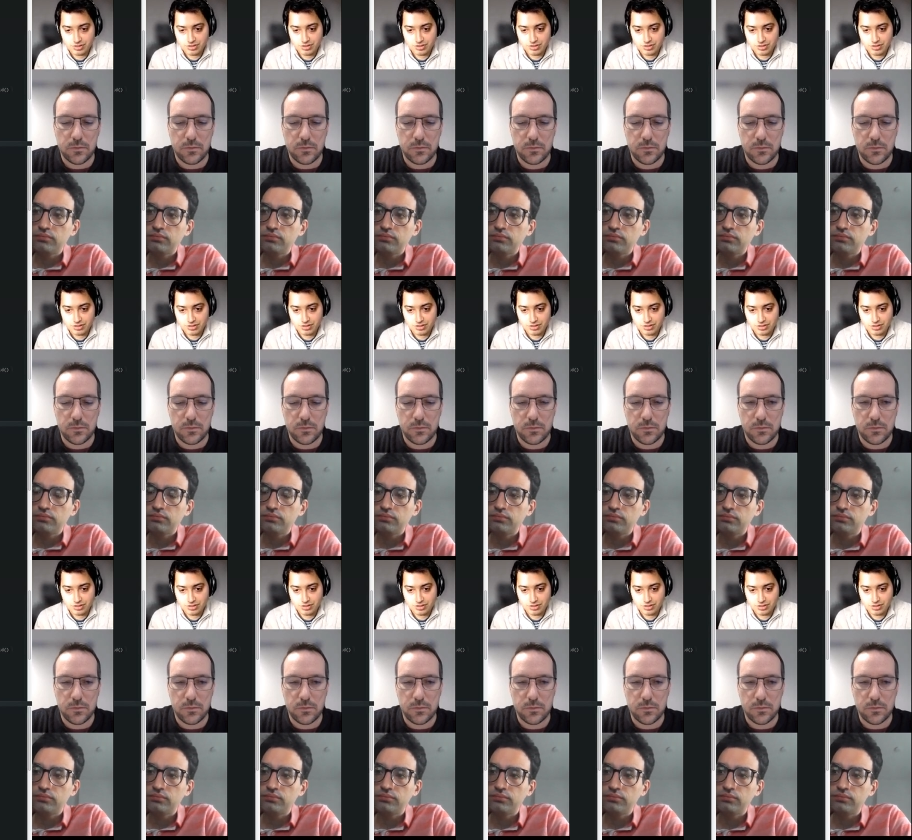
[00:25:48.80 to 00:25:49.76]

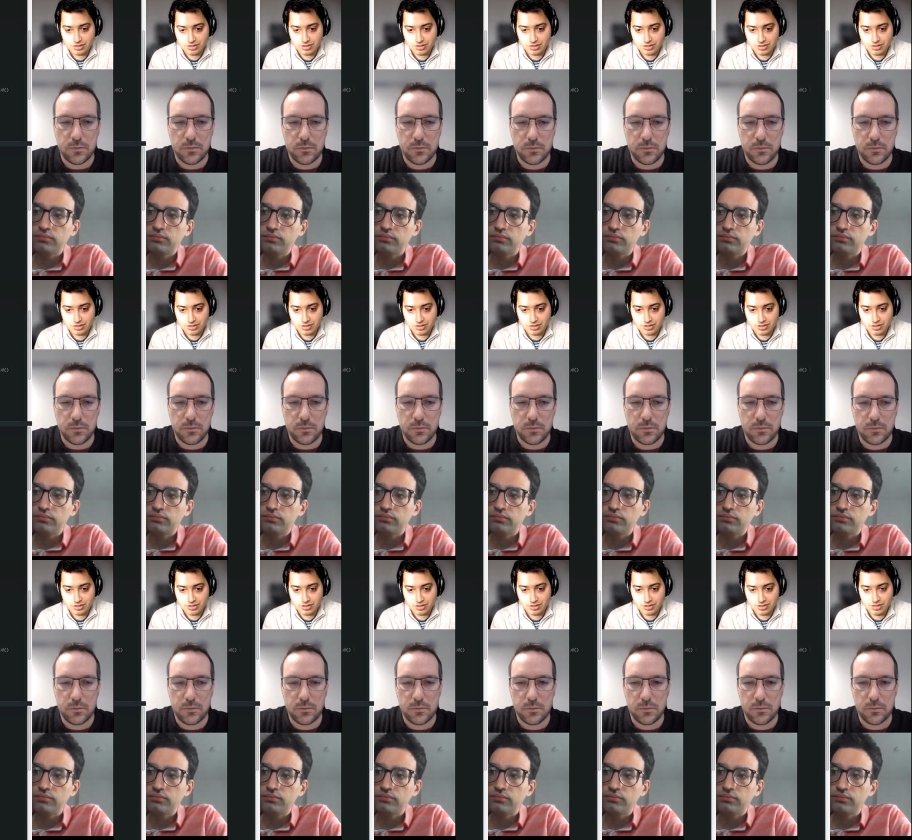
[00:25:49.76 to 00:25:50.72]

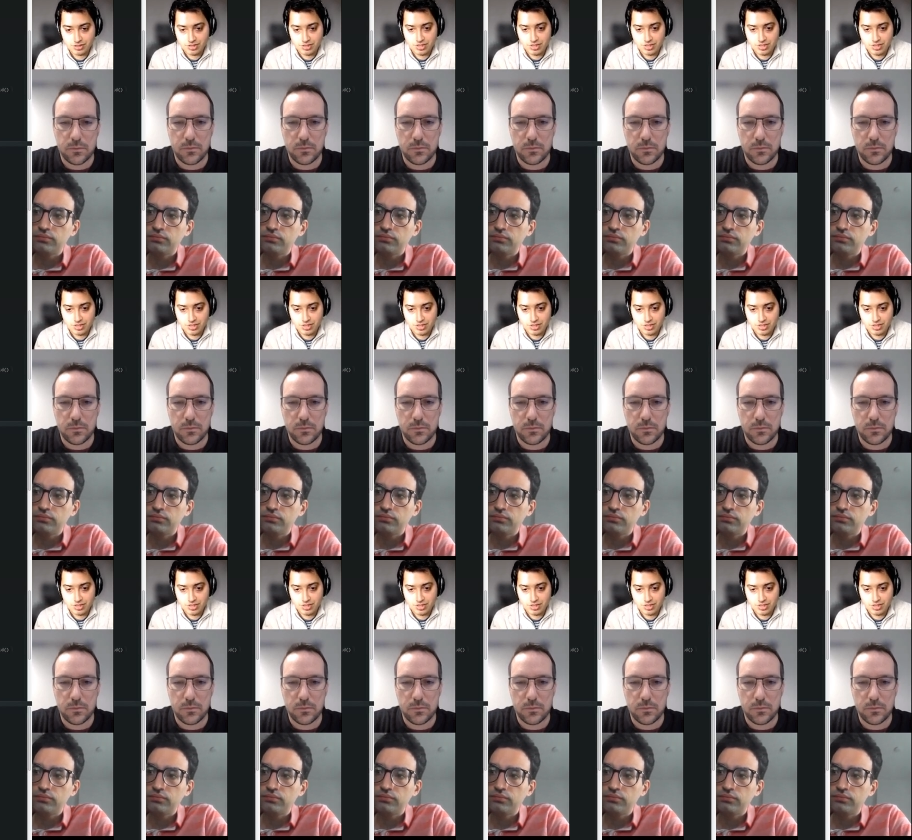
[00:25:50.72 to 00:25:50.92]
(silence)